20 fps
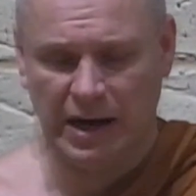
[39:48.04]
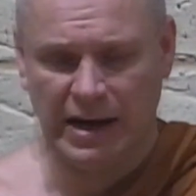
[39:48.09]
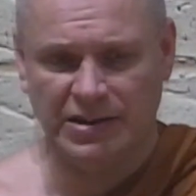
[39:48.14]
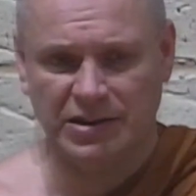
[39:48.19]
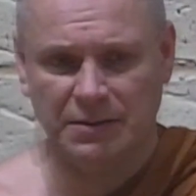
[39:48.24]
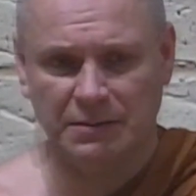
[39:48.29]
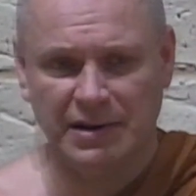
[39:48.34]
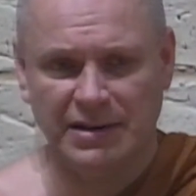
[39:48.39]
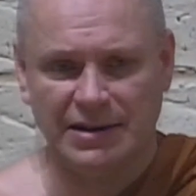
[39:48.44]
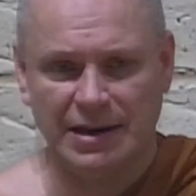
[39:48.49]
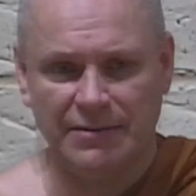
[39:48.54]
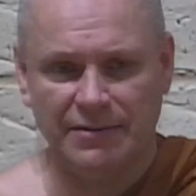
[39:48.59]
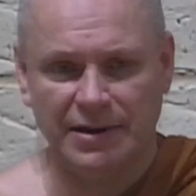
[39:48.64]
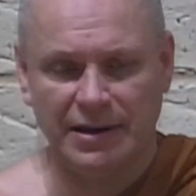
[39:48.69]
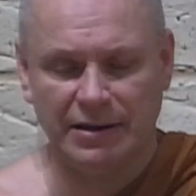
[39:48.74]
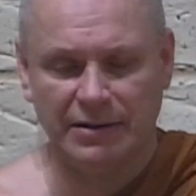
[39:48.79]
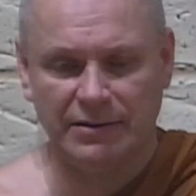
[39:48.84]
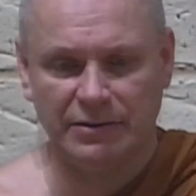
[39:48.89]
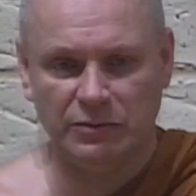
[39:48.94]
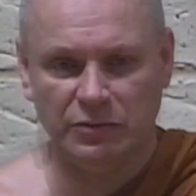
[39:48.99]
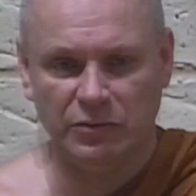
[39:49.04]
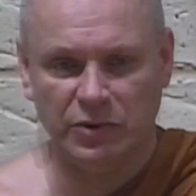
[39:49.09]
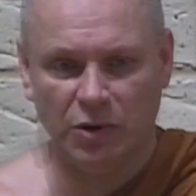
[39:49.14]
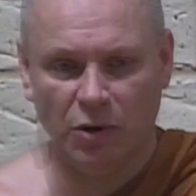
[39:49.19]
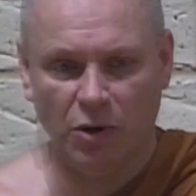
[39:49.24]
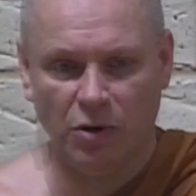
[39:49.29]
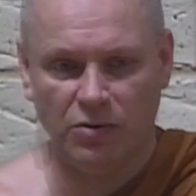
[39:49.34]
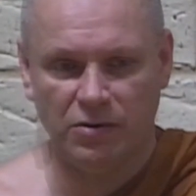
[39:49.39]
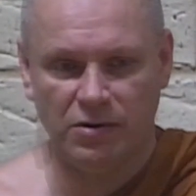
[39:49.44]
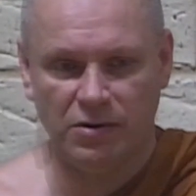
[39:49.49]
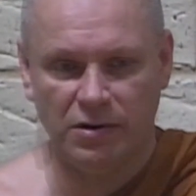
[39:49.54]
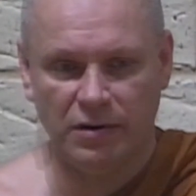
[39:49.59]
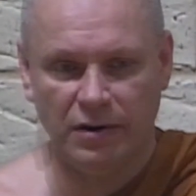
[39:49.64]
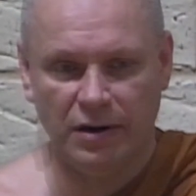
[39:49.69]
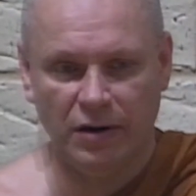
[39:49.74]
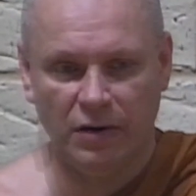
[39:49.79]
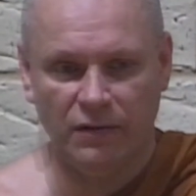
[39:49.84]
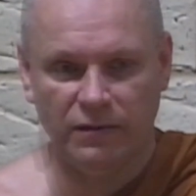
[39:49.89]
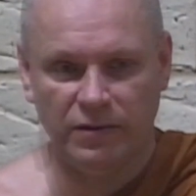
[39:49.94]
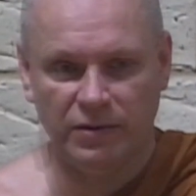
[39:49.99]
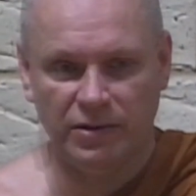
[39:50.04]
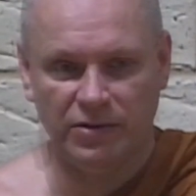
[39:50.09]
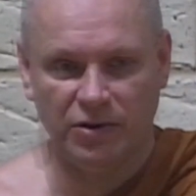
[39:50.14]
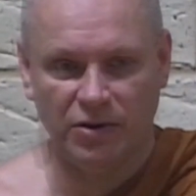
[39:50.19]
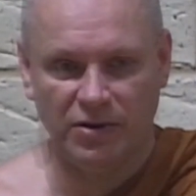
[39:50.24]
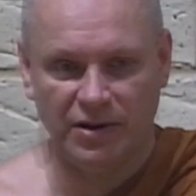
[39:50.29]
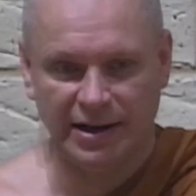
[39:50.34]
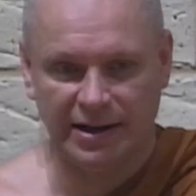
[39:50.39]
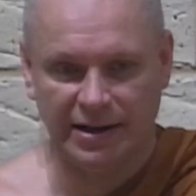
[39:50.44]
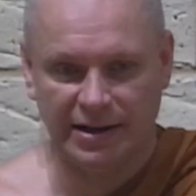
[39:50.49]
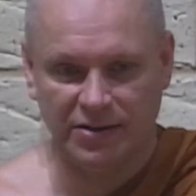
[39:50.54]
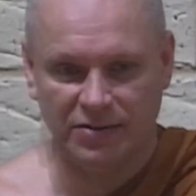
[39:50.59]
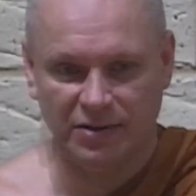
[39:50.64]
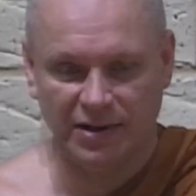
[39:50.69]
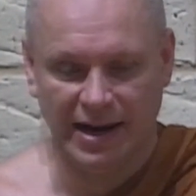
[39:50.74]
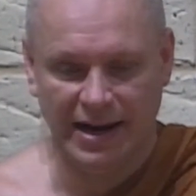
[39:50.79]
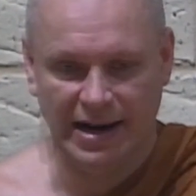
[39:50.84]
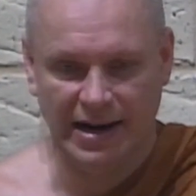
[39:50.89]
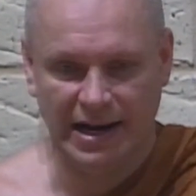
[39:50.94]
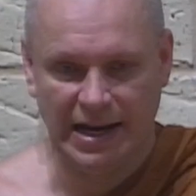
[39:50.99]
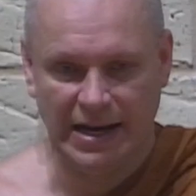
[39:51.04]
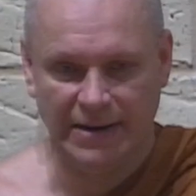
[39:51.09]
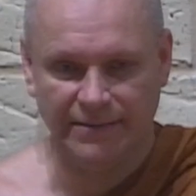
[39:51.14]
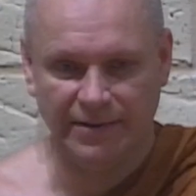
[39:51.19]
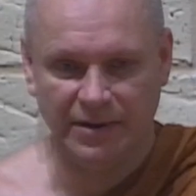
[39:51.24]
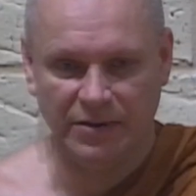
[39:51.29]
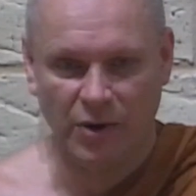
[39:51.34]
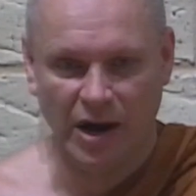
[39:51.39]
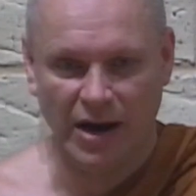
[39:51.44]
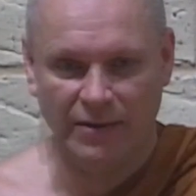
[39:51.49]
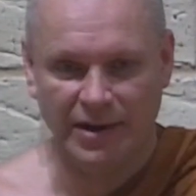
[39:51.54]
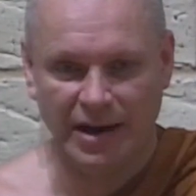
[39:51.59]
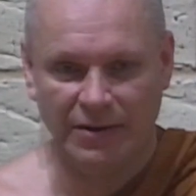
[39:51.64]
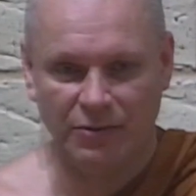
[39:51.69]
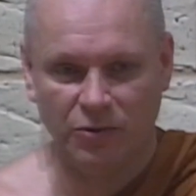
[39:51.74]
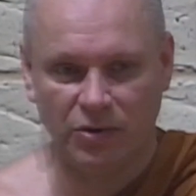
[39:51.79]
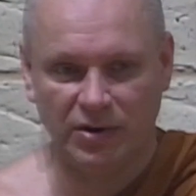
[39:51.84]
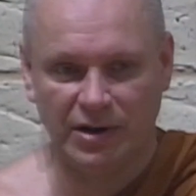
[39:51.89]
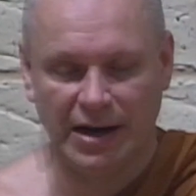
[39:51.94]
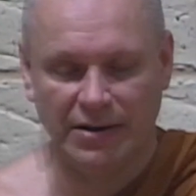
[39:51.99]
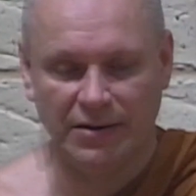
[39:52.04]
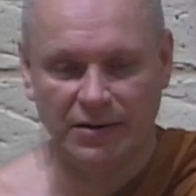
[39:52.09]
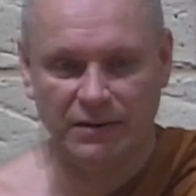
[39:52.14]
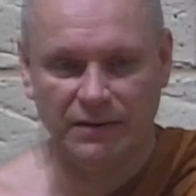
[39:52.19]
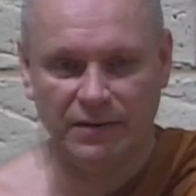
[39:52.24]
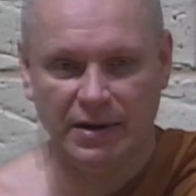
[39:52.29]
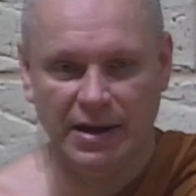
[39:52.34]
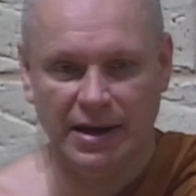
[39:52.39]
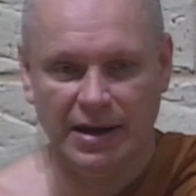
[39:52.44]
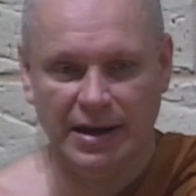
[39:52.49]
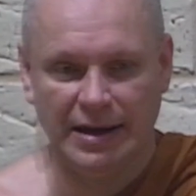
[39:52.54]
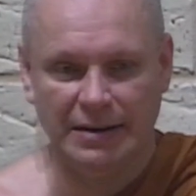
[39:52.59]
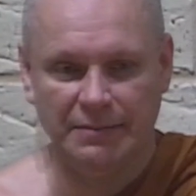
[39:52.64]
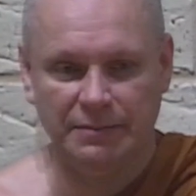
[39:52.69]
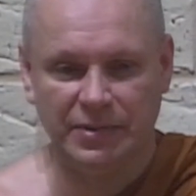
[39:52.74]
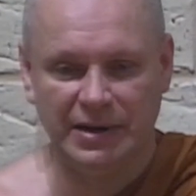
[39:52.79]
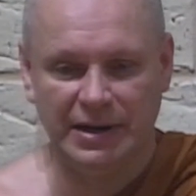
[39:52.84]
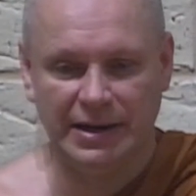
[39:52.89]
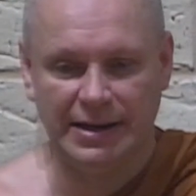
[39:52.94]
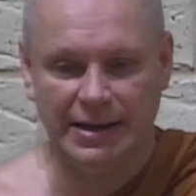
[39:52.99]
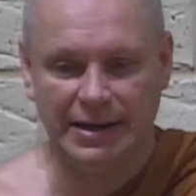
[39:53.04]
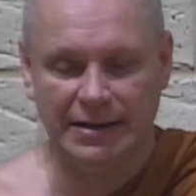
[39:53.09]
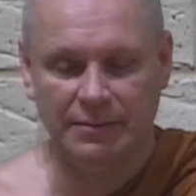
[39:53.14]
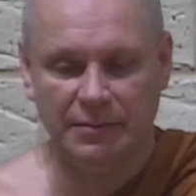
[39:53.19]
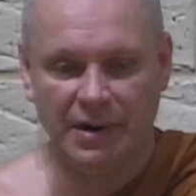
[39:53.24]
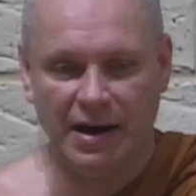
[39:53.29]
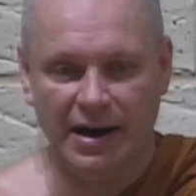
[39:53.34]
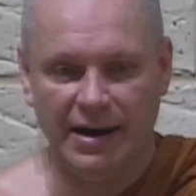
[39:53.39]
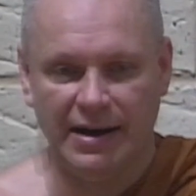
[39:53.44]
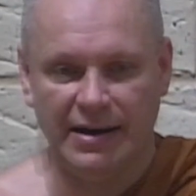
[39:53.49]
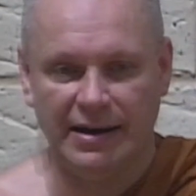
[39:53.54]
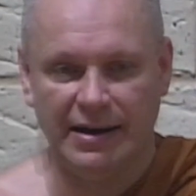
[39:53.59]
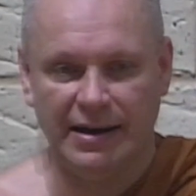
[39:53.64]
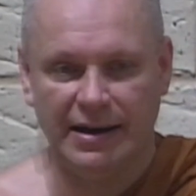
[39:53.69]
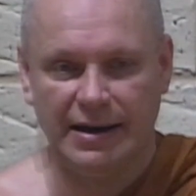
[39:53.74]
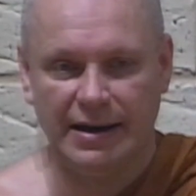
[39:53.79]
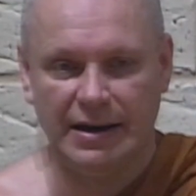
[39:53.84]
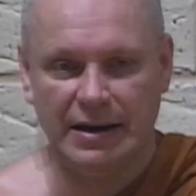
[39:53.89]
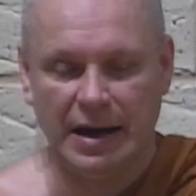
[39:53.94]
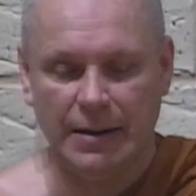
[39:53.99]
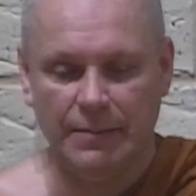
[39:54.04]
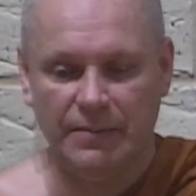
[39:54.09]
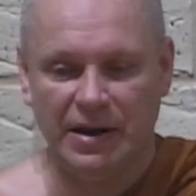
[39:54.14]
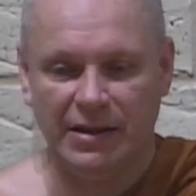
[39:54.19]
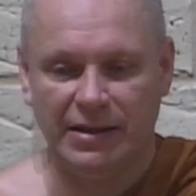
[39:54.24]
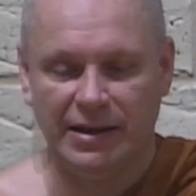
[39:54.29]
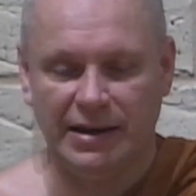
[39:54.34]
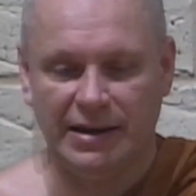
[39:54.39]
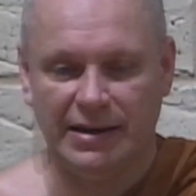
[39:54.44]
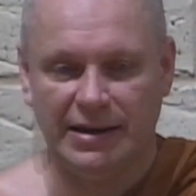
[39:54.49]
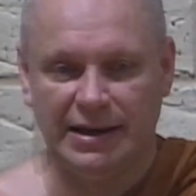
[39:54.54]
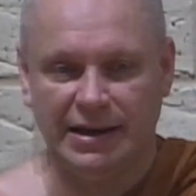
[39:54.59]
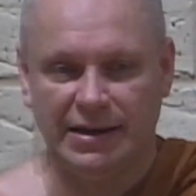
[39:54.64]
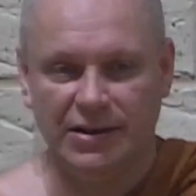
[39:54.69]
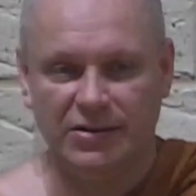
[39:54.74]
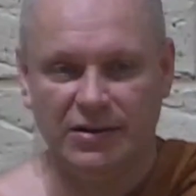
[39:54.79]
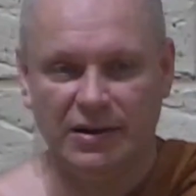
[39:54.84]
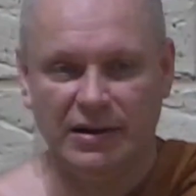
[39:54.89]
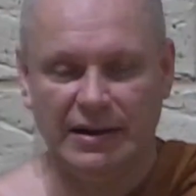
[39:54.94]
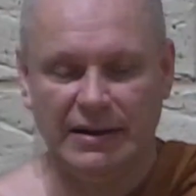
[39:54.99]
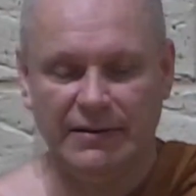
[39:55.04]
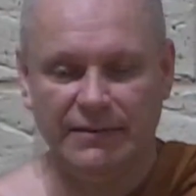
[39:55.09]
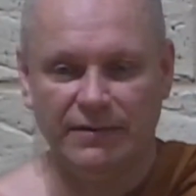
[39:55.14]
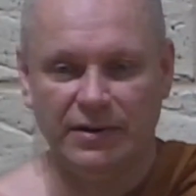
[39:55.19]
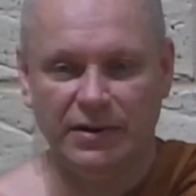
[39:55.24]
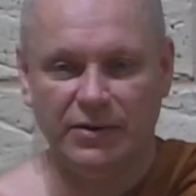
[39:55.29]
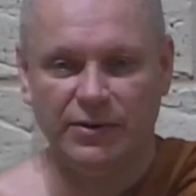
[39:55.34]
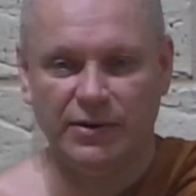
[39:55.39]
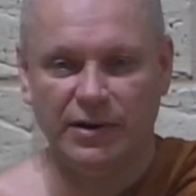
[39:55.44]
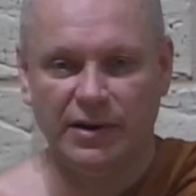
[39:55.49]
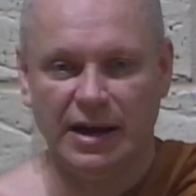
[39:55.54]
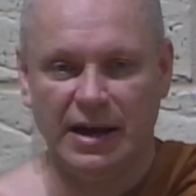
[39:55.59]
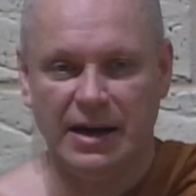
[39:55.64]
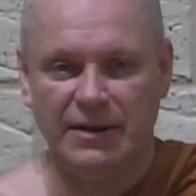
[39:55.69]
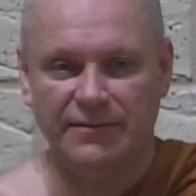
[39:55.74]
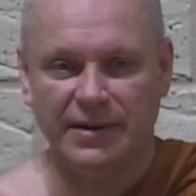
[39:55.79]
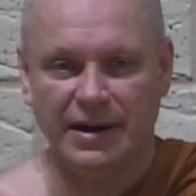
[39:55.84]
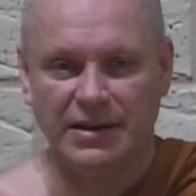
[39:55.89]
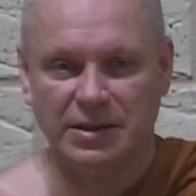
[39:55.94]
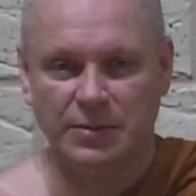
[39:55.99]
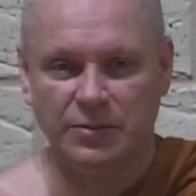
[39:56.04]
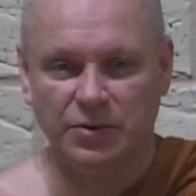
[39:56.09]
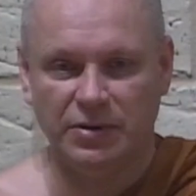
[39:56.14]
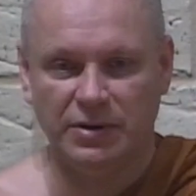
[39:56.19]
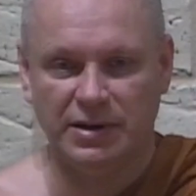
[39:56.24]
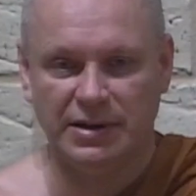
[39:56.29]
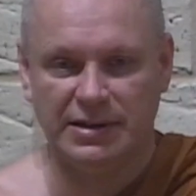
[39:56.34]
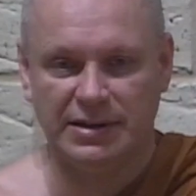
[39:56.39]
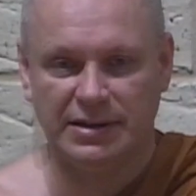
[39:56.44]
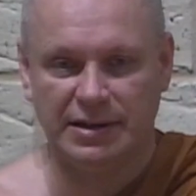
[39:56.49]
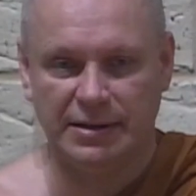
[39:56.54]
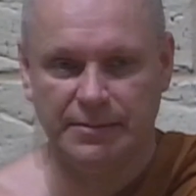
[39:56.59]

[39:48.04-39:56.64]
Sometimes I think with horror of returning to lay life and how that would kind of impede my ability to live a good life as a Buddhist.